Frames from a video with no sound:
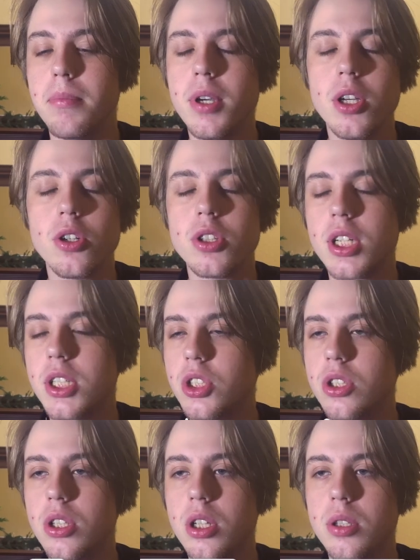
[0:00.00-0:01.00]
We said
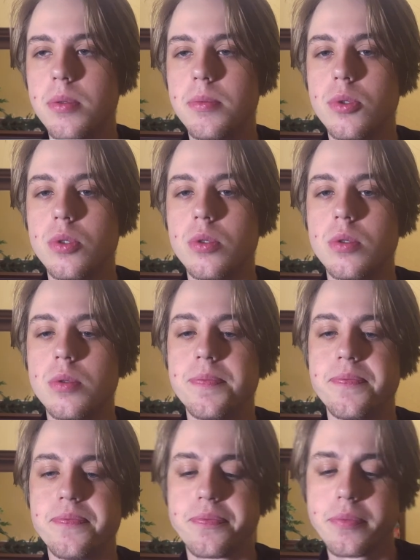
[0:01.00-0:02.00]
that we would not
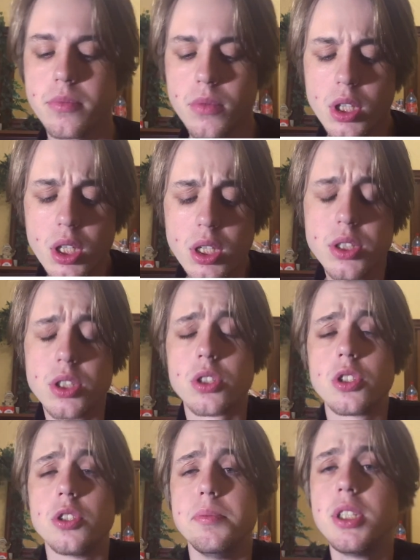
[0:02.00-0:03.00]
accept his bullshit
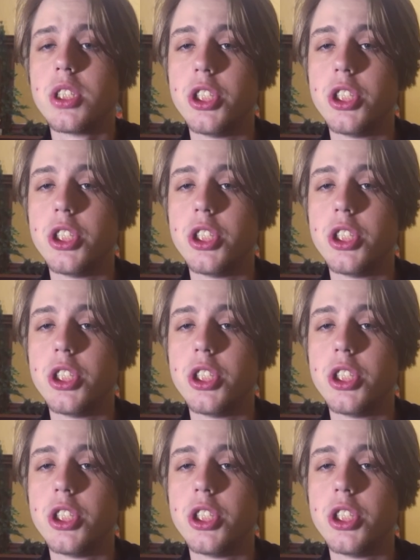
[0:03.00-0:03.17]
of